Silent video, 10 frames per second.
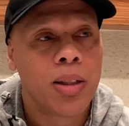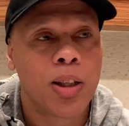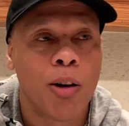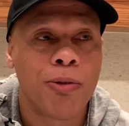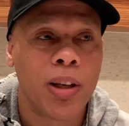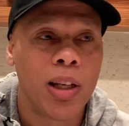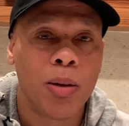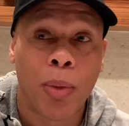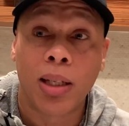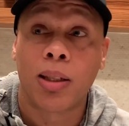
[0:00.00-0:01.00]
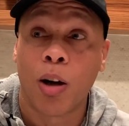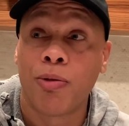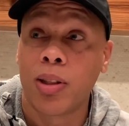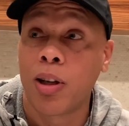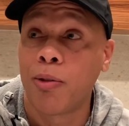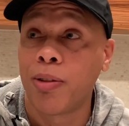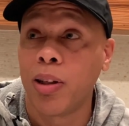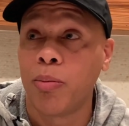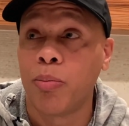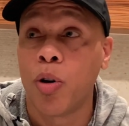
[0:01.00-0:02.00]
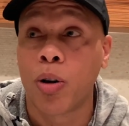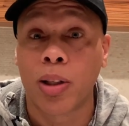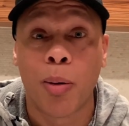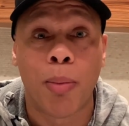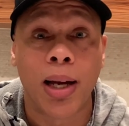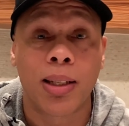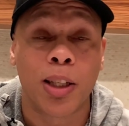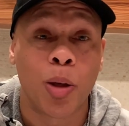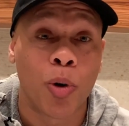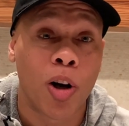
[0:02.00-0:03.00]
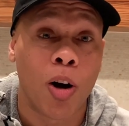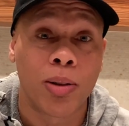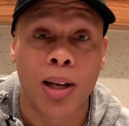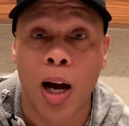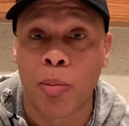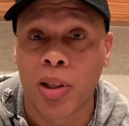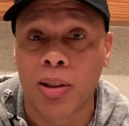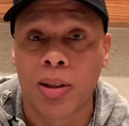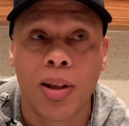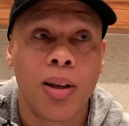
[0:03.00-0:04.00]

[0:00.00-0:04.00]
Tuffy, myself and Tuffy hooked up Mike City with Carl Thomas.